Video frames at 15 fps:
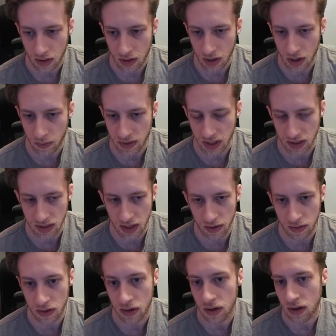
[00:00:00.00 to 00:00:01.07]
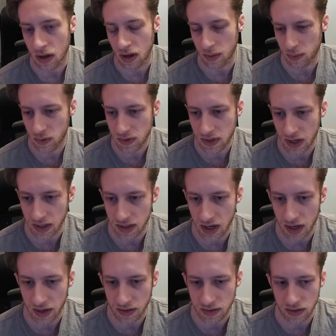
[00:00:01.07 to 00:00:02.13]
And we take it down. The pool's kind of
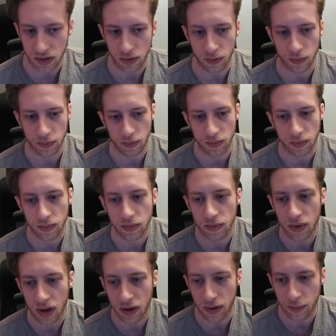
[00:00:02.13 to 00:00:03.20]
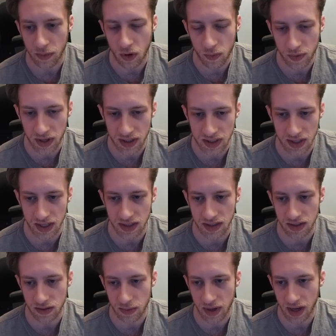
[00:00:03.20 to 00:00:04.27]
dying, so hopefully it stays
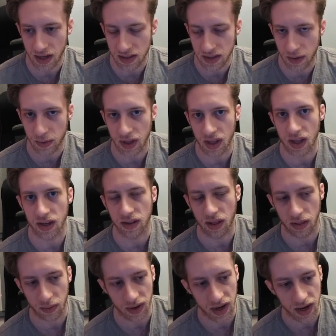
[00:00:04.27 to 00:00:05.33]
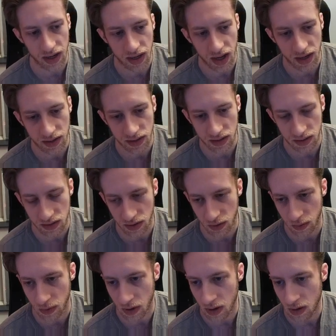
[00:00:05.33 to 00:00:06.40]
this way. Actually, I really like the 3-handed action,
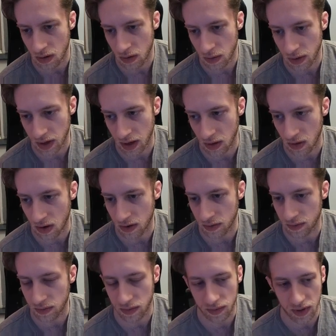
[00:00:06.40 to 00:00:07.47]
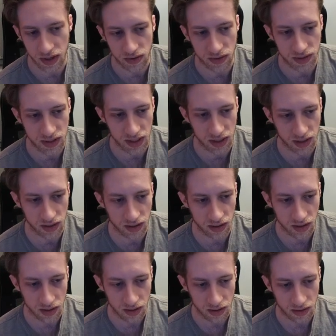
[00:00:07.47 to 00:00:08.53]
so get a lot of interesting
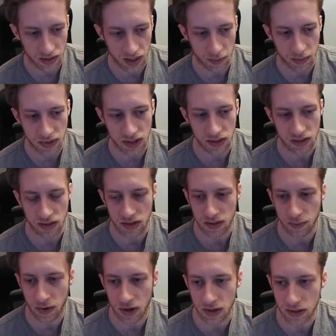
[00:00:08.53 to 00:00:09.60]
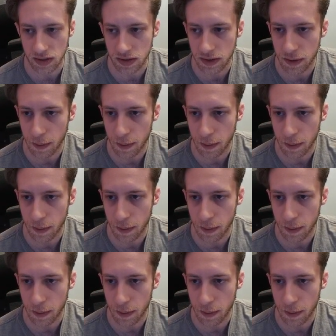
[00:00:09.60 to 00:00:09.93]
late position spots.